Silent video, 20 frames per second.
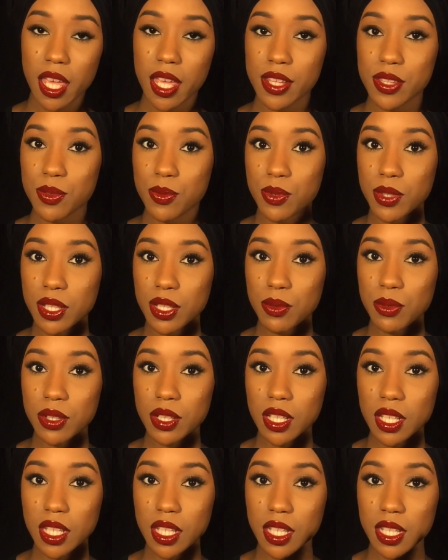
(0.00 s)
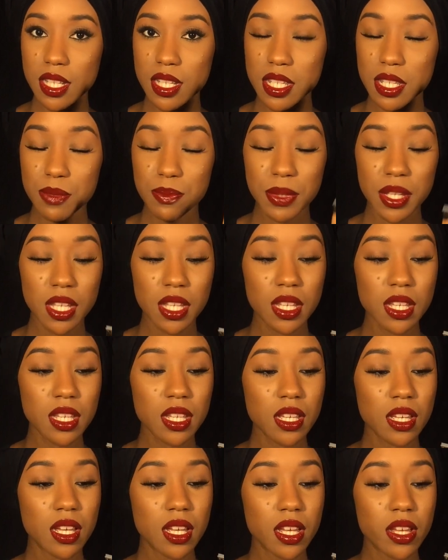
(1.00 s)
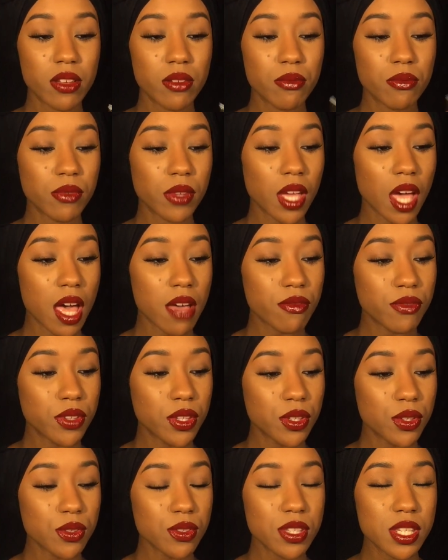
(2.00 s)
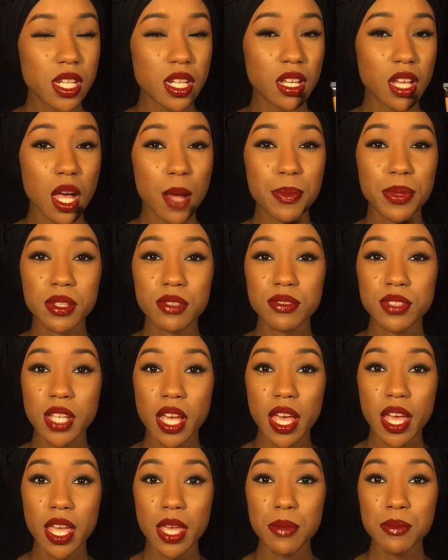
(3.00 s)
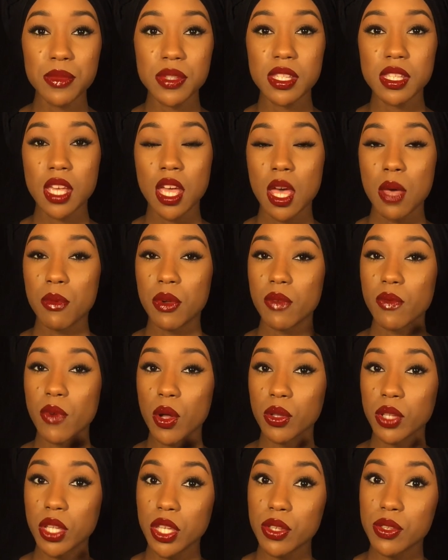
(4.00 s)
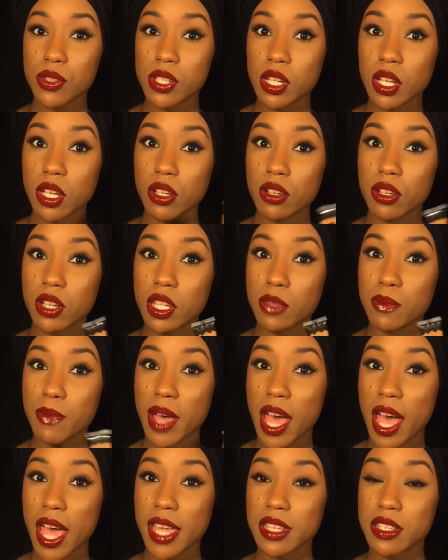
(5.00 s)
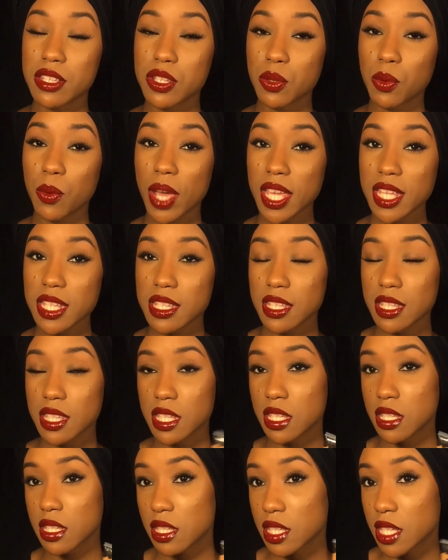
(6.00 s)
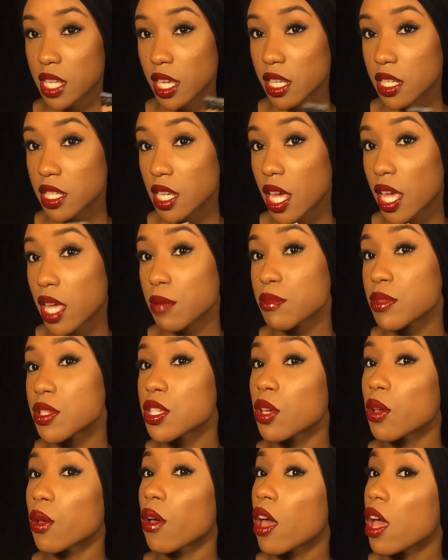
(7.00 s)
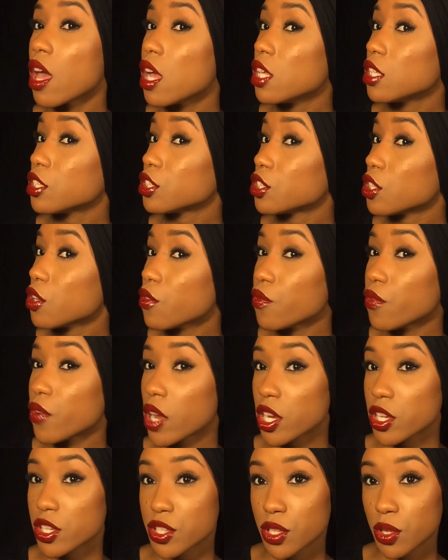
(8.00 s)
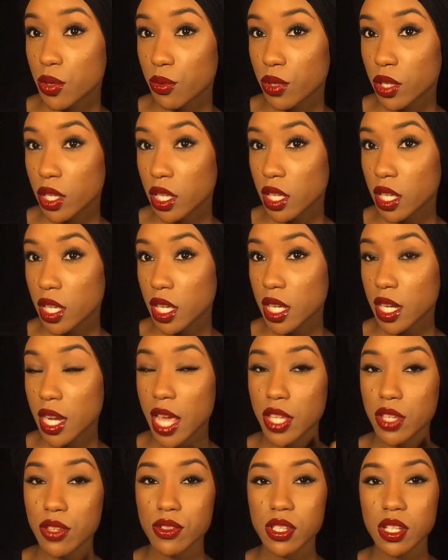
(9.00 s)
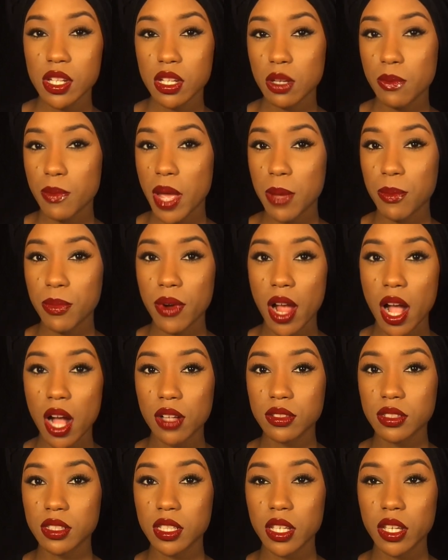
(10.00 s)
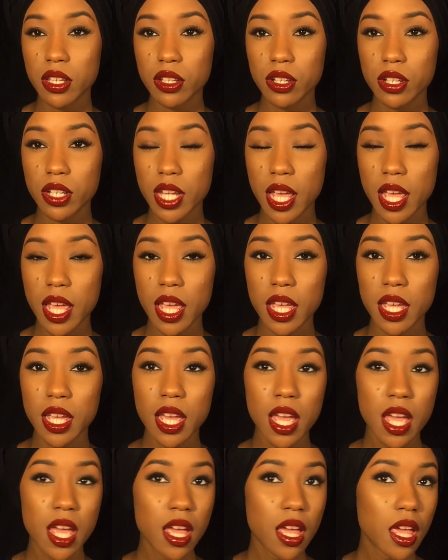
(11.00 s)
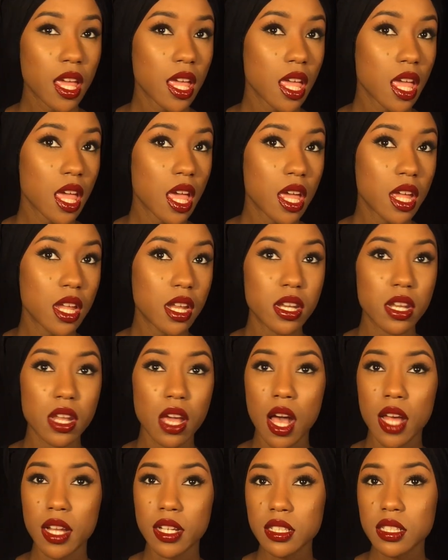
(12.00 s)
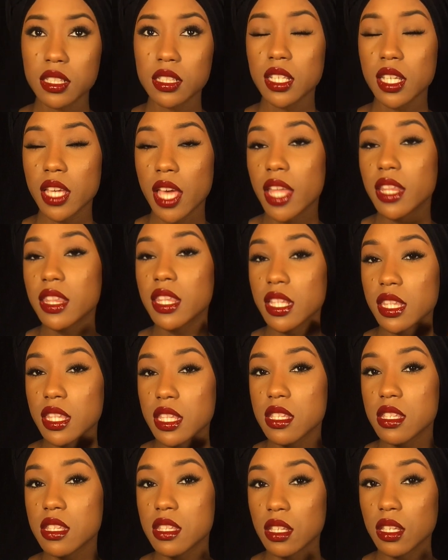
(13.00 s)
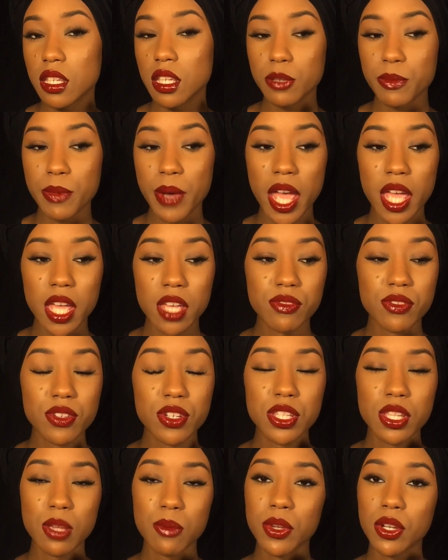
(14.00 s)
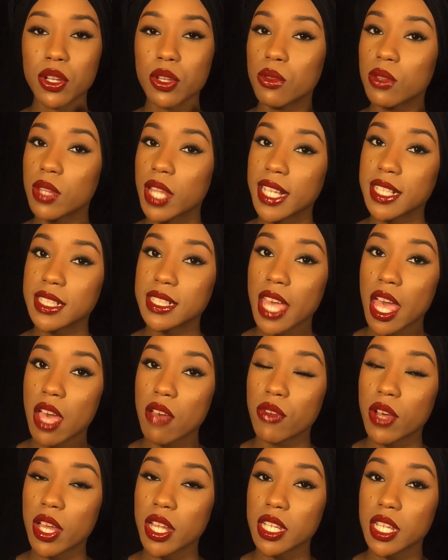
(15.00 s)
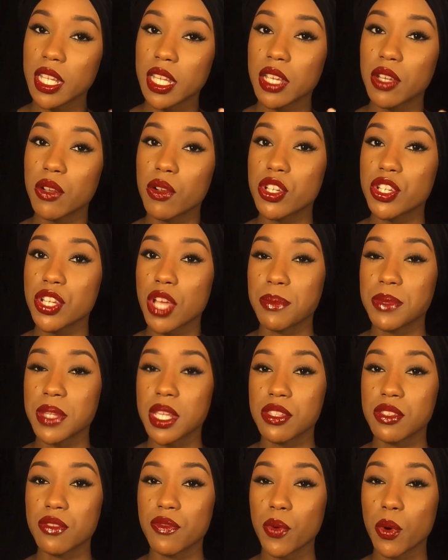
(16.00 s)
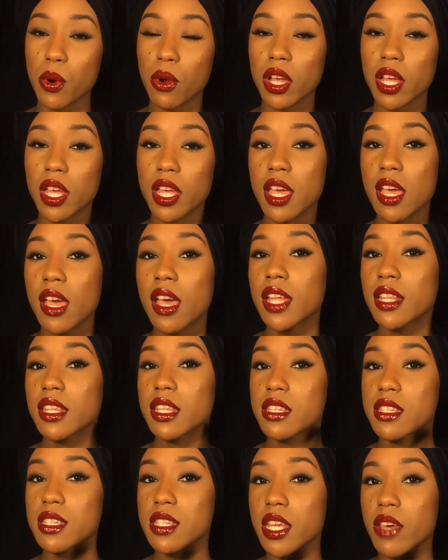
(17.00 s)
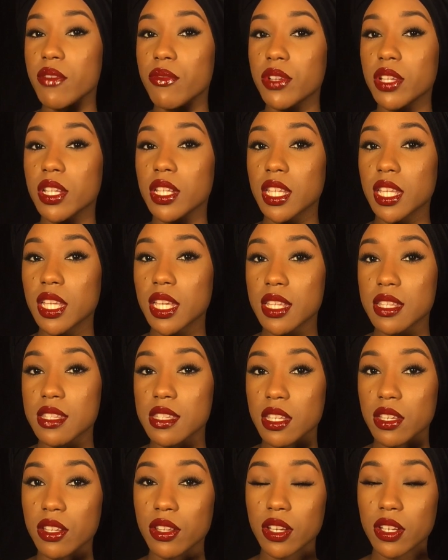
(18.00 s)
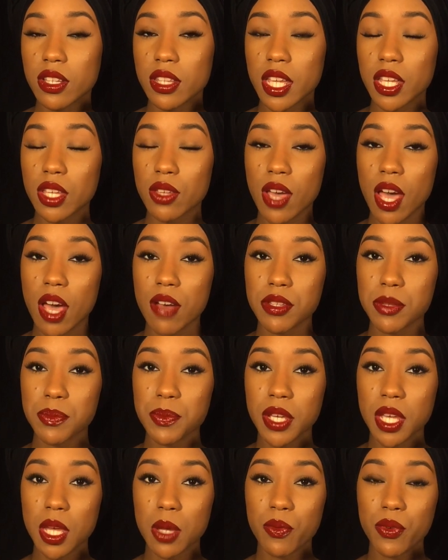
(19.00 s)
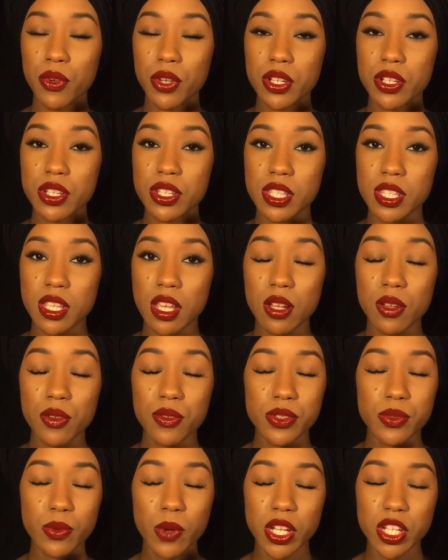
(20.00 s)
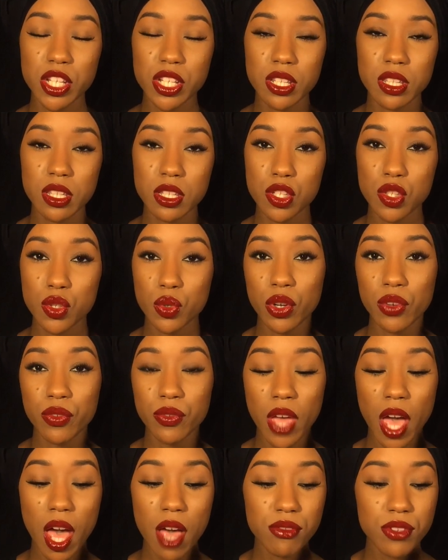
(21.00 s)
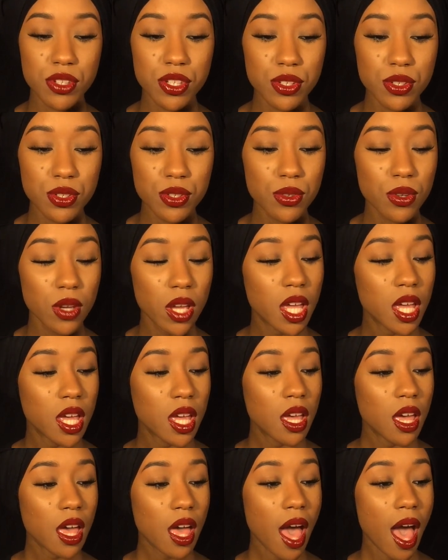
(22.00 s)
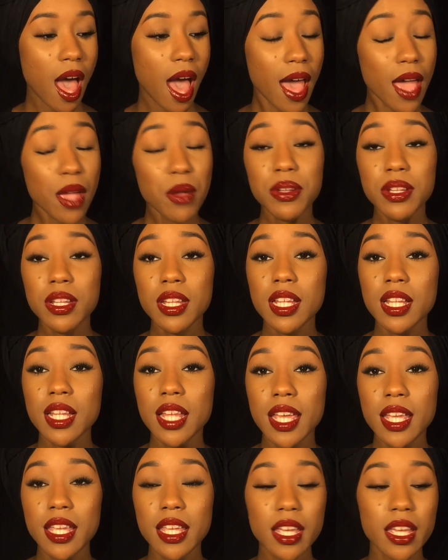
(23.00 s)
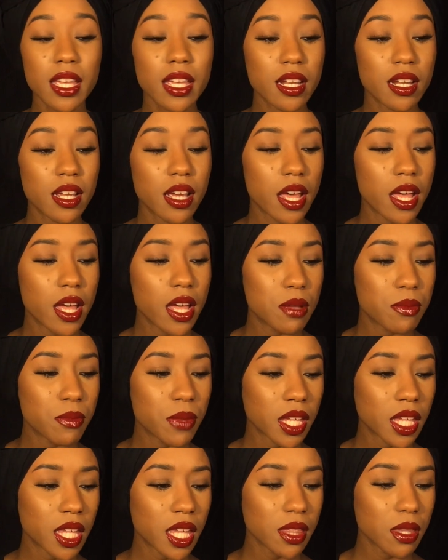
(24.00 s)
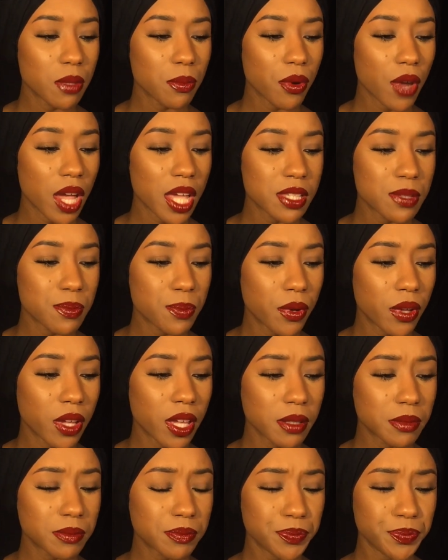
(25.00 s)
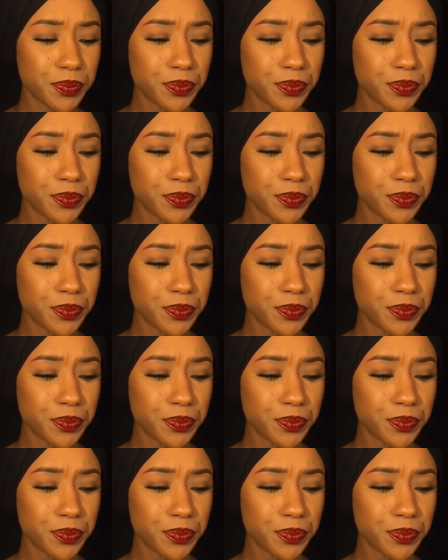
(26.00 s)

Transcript: It's really, really good to me. Um, I've used it a couple of times, but I've only used it underneath my eyes twice, and this is the second time. So, so far so good. I used it under my brows the other day, and honestly, I think this is a good buy. If you're someone who likes Kat Von D or shops at Sephora, this is definitely a concealer that you have to pick up for yourself. Swatch it in the store if you have to. I really like it. Um, again, the price point,